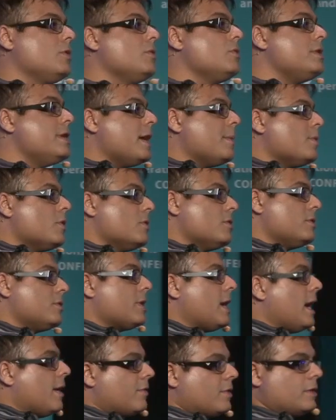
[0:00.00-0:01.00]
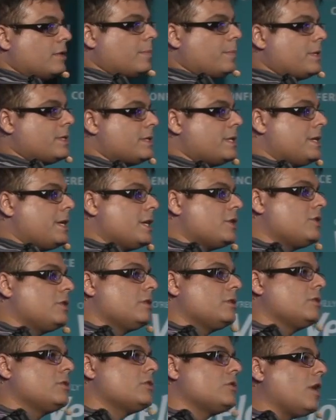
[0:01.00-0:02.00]
to do demos after the
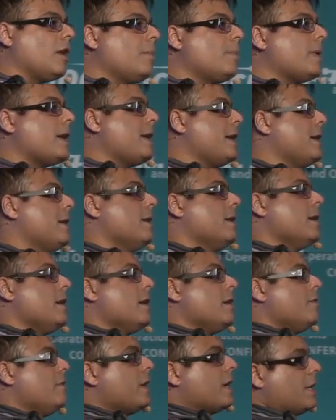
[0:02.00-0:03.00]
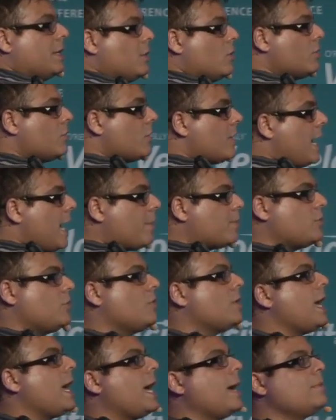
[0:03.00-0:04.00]
presentation, so stop by. We can use your App
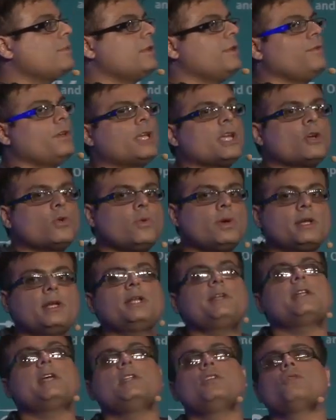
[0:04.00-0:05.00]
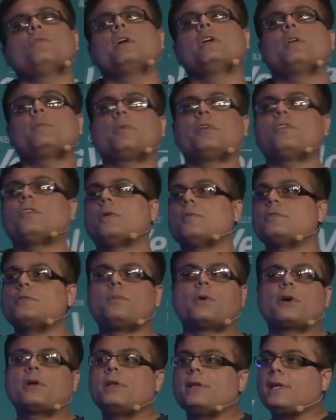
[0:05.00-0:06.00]
Store apps, and we can quickly tell you where your performance
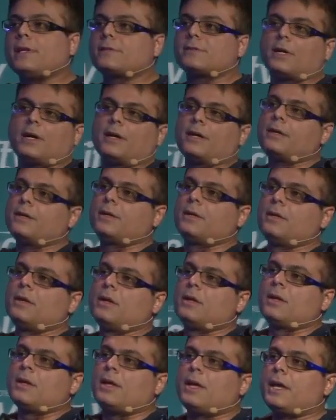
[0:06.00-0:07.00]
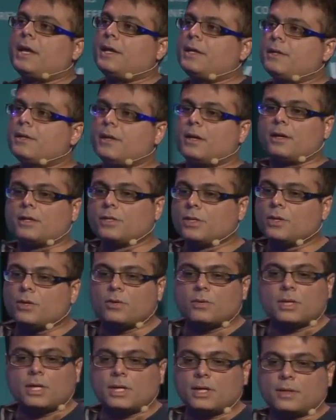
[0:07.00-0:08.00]
bottlenecks are. And uh, you
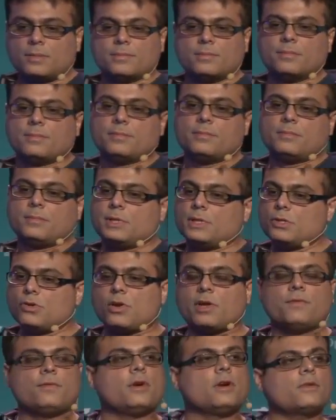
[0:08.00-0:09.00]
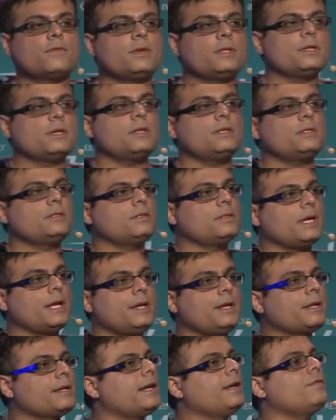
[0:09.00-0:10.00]
know, um, you can work with us,
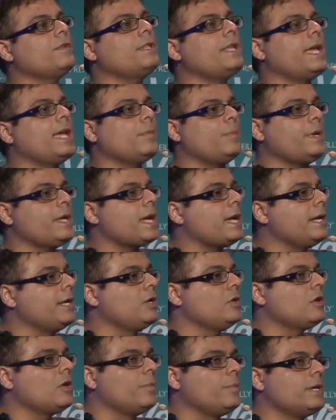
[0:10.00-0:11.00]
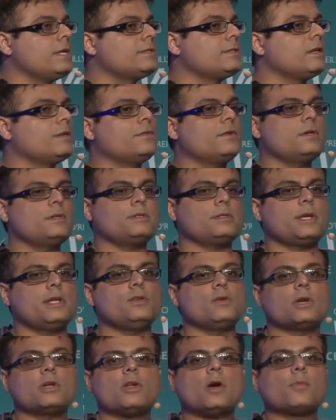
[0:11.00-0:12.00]
integrate with the API into your build servers, and
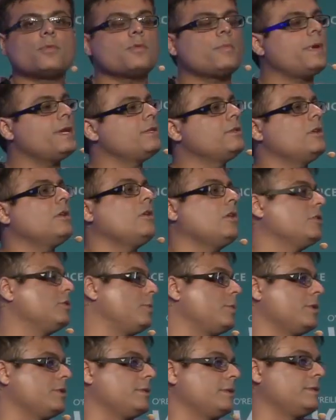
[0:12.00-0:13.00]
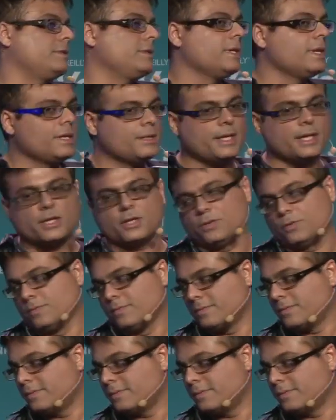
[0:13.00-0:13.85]
you can optimize your launch process. Thank you.